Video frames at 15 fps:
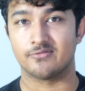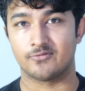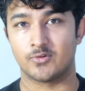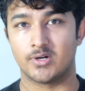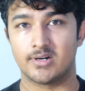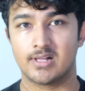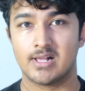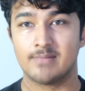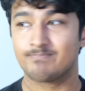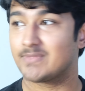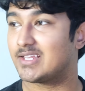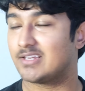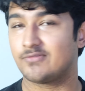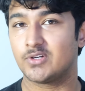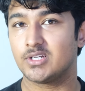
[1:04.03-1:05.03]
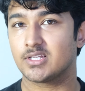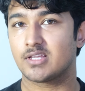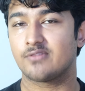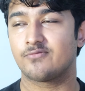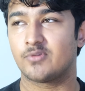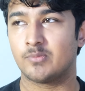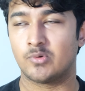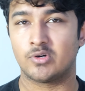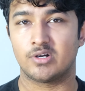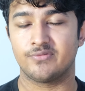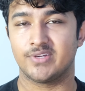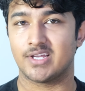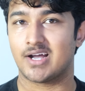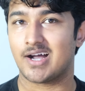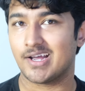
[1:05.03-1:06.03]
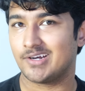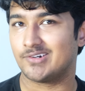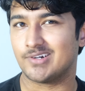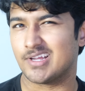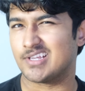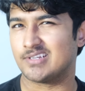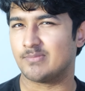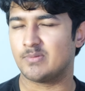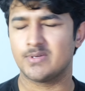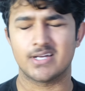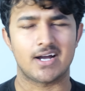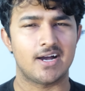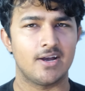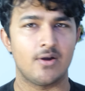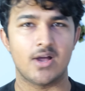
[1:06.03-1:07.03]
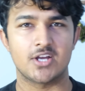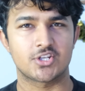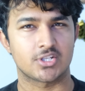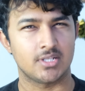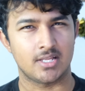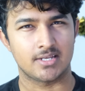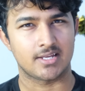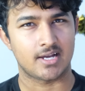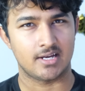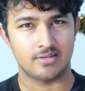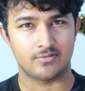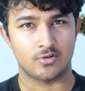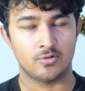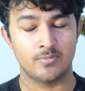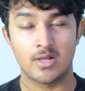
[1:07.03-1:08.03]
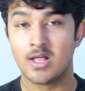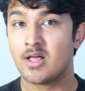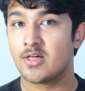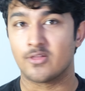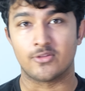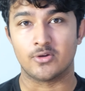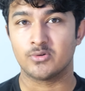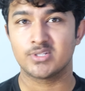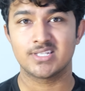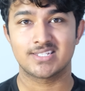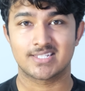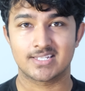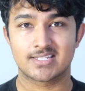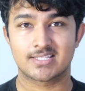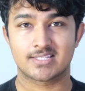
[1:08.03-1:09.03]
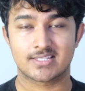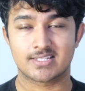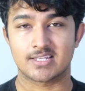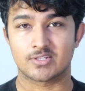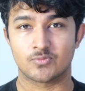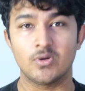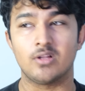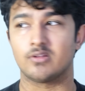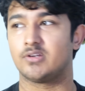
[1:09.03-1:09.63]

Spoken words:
for it. And if you're looking for more of a higher end, maybe a higher echelon kind of home, those exists as well.